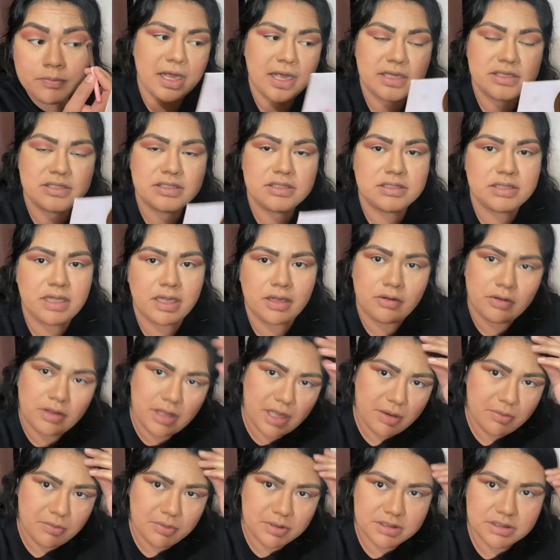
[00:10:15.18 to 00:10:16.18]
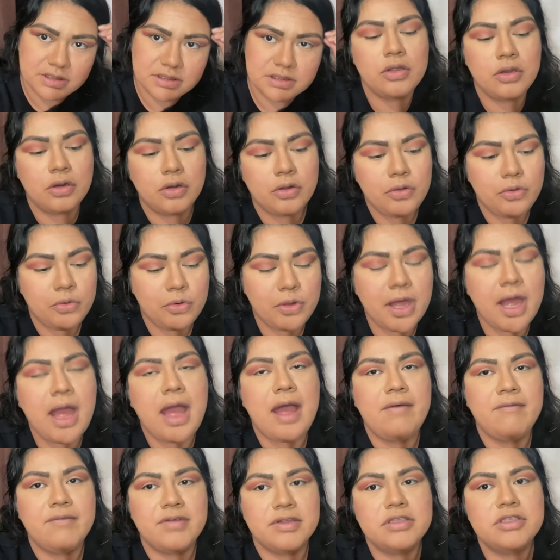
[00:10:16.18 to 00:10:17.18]
and she's like, okay, we're just, you can
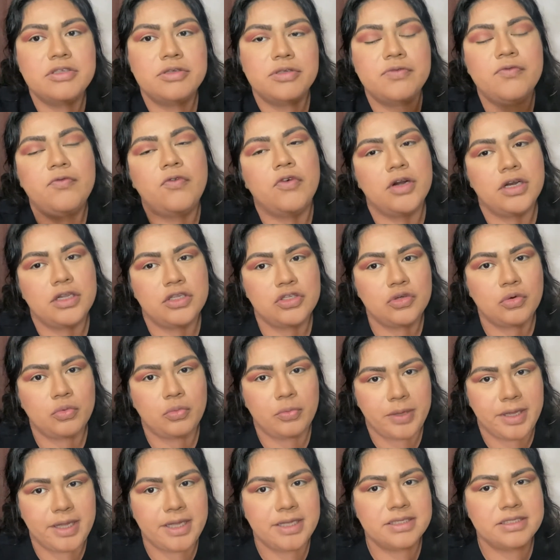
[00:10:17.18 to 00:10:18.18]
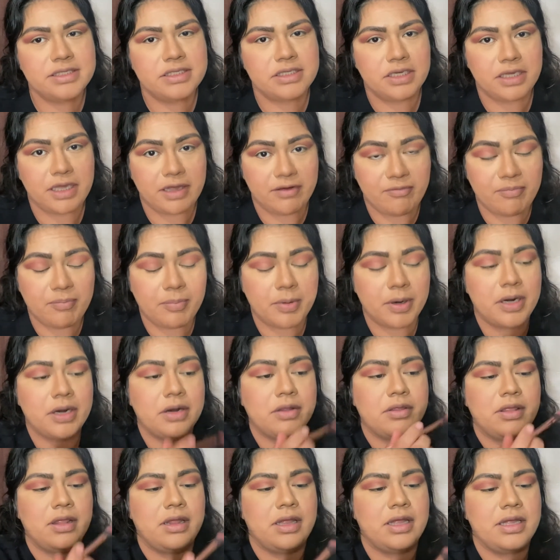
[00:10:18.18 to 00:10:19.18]
have it 42 weeks to give
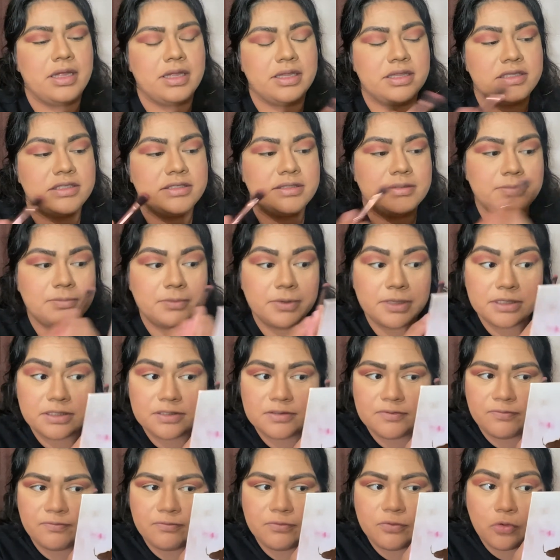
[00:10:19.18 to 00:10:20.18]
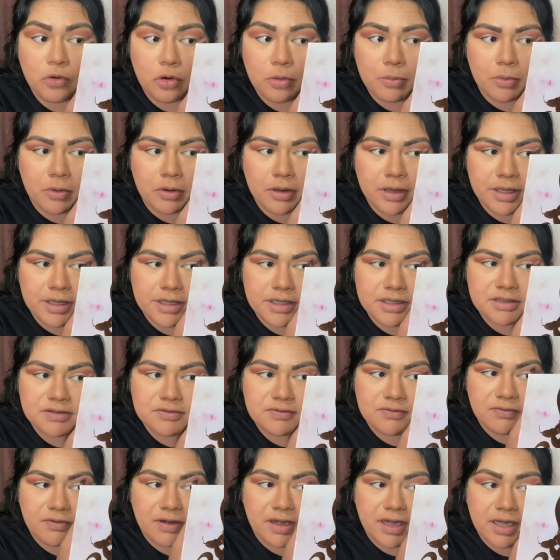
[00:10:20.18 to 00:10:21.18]
birth. Like it's normal, like it's
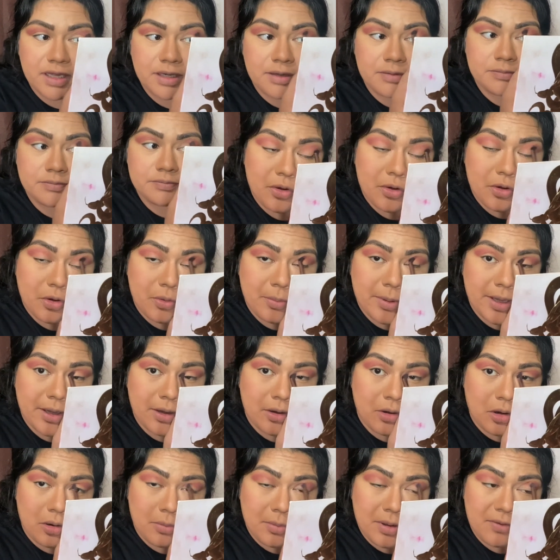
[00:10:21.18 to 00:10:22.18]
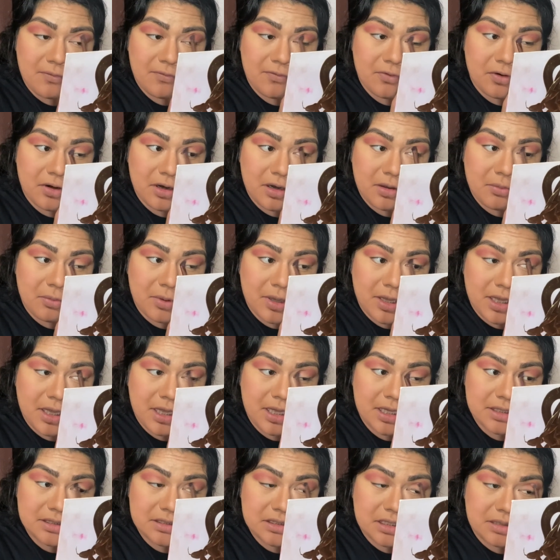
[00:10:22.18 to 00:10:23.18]
fine. Go back home at 40
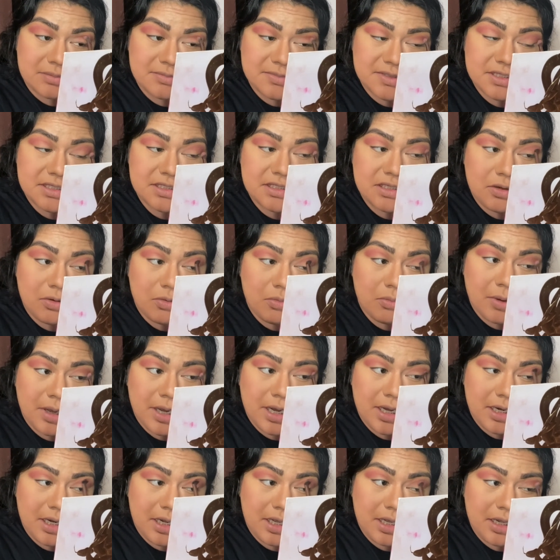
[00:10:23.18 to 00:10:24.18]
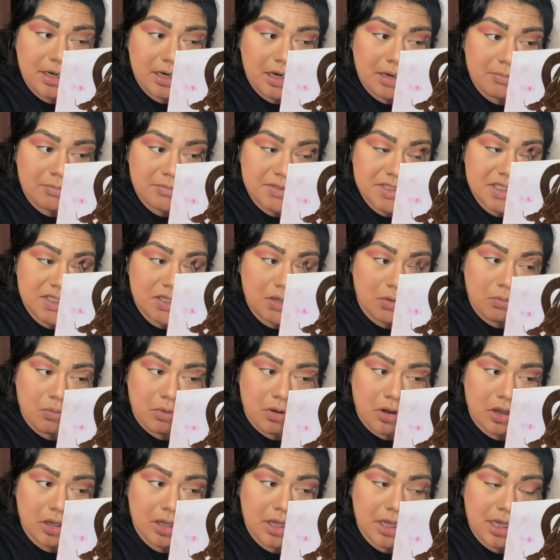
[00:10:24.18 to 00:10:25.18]
weeks and I'm just still waiting. I'm still
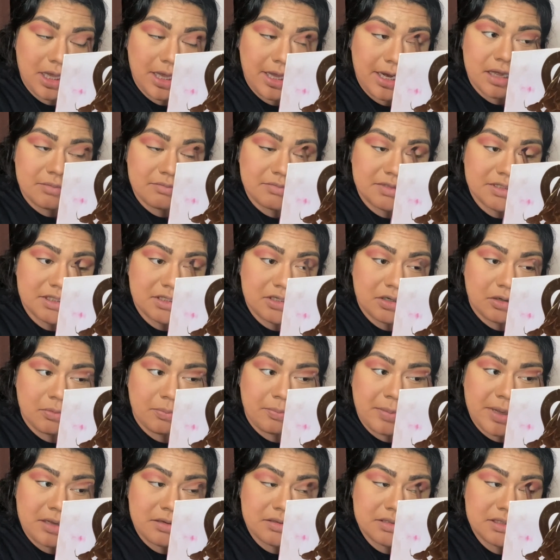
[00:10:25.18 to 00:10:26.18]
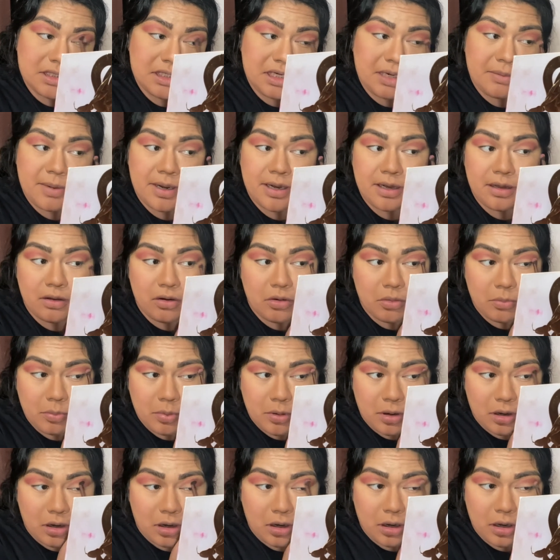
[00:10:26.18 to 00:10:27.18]
walking. I'm still bouncing in my little
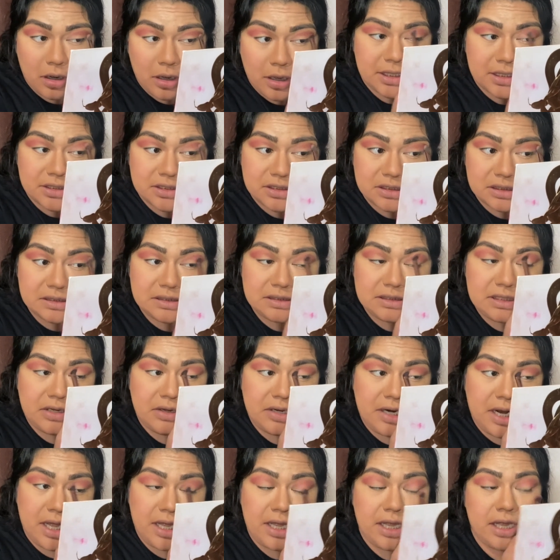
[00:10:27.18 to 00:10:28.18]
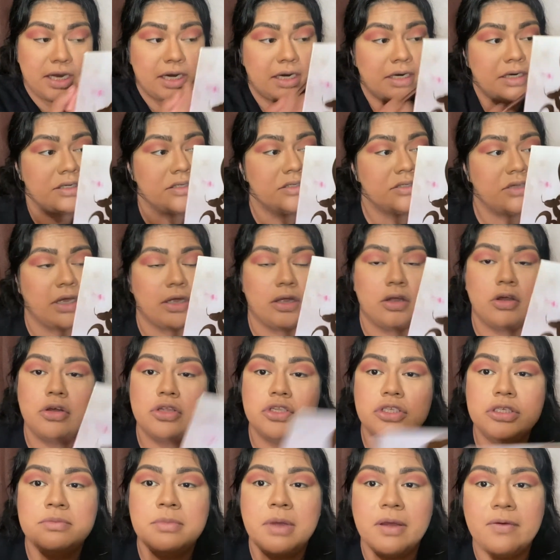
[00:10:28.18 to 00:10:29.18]
ball and she's still not here. So I go
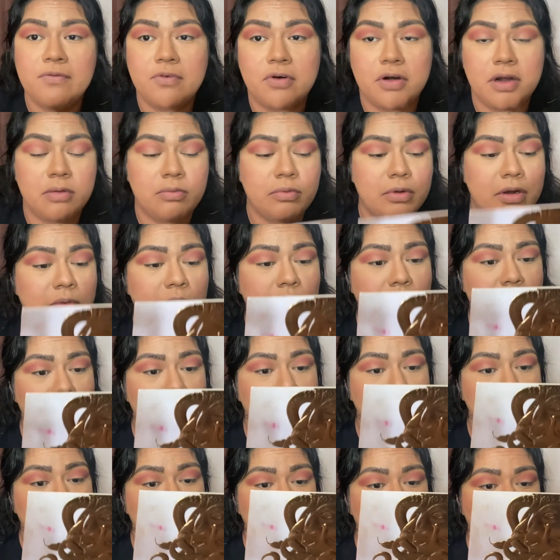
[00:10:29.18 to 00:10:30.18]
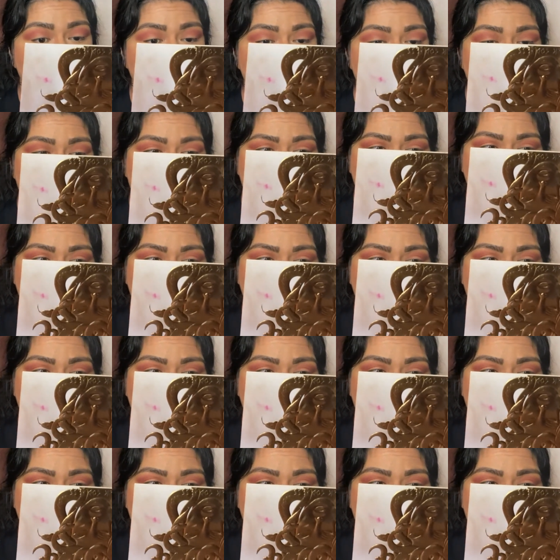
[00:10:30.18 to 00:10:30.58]
to my 41-week appointment